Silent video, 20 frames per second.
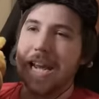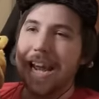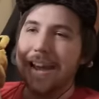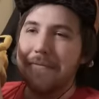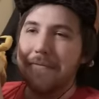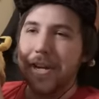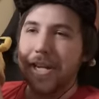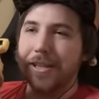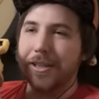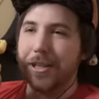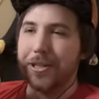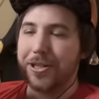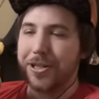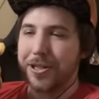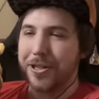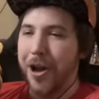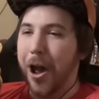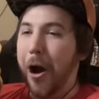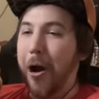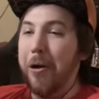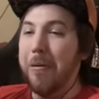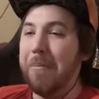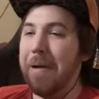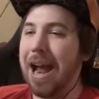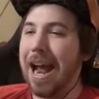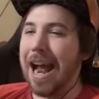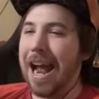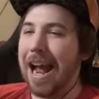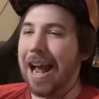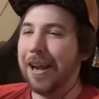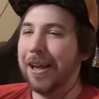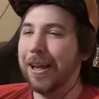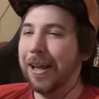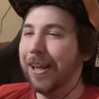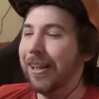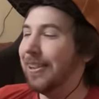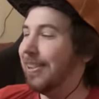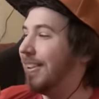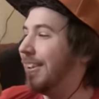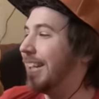Evie the snowman.
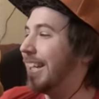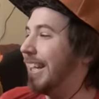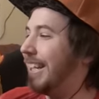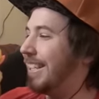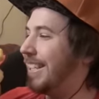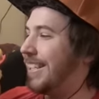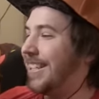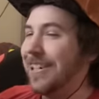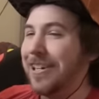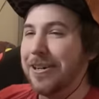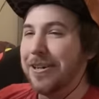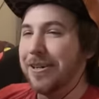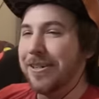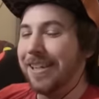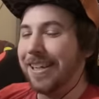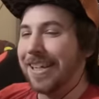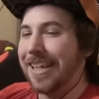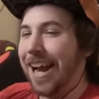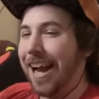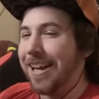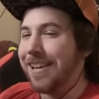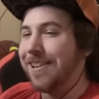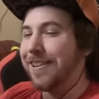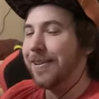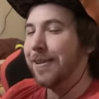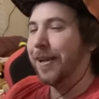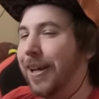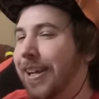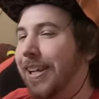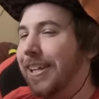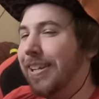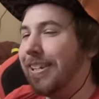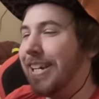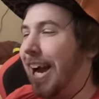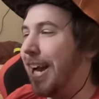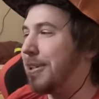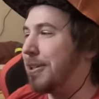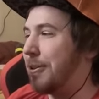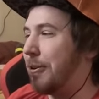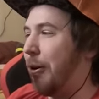Look at you. You
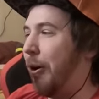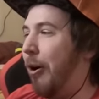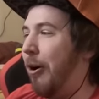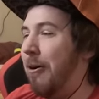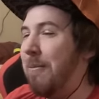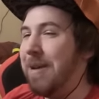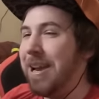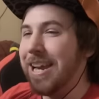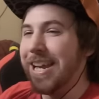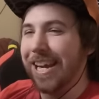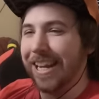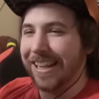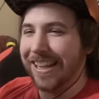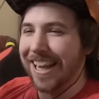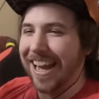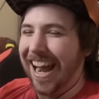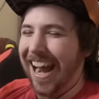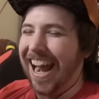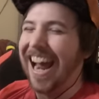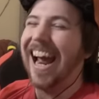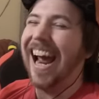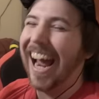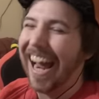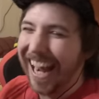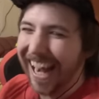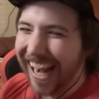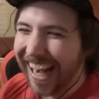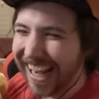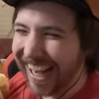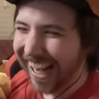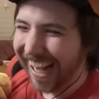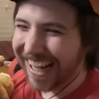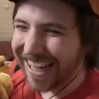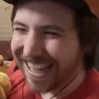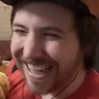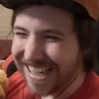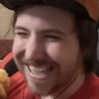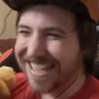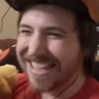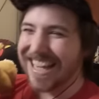got your homie in there.
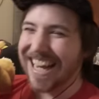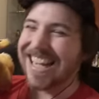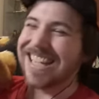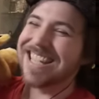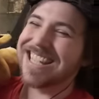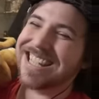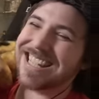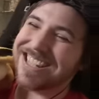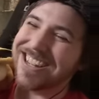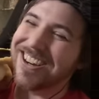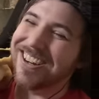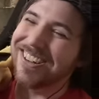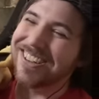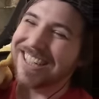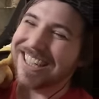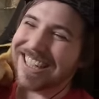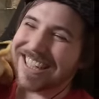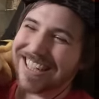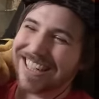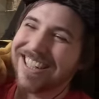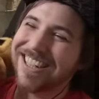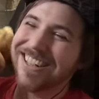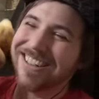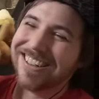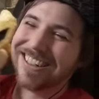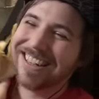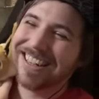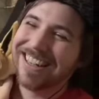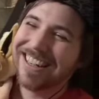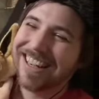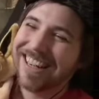That's so cute.